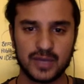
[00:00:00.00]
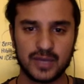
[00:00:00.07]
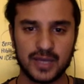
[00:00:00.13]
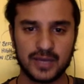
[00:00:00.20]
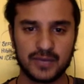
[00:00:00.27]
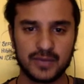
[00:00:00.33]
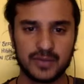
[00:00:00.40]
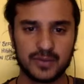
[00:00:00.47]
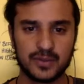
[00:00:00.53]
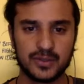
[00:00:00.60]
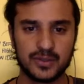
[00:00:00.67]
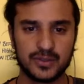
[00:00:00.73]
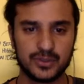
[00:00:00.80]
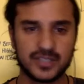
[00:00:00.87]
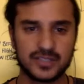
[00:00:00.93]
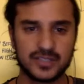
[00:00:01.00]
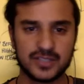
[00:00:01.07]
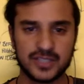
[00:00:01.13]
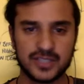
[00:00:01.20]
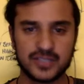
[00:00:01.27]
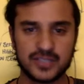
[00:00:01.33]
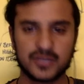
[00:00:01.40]
and we would use
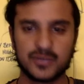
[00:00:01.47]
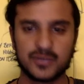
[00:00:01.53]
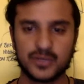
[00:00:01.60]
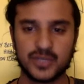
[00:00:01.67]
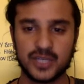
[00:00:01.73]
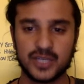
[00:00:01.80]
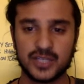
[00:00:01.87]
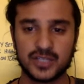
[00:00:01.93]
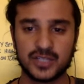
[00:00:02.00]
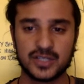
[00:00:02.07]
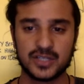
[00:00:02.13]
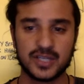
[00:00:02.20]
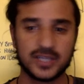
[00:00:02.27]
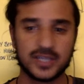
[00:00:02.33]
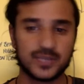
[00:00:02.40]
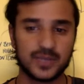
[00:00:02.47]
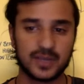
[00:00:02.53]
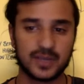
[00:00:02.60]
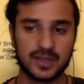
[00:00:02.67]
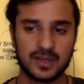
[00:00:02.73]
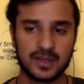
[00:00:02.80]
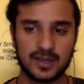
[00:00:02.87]
hand signals as communication
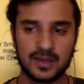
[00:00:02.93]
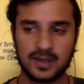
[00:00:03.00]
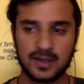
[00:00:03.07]
as well.